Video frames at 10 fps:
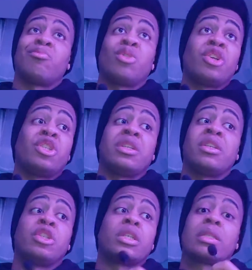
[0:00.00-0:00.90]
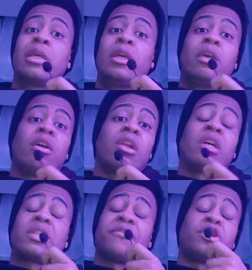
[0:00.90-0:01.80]
religion and just a lot
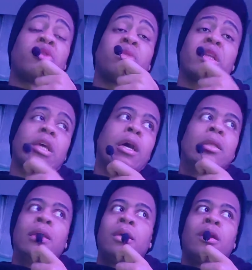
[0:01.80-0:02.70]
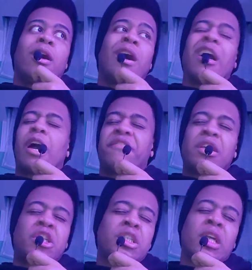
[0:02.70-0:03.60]
of stuff in general like that. I
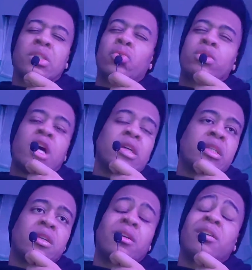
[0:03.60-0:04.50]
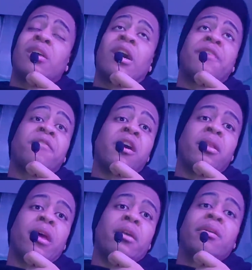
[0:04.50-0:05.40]
find it just gets too toxic. I
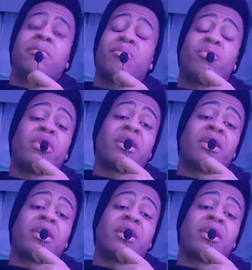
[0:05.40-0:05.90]
find like we could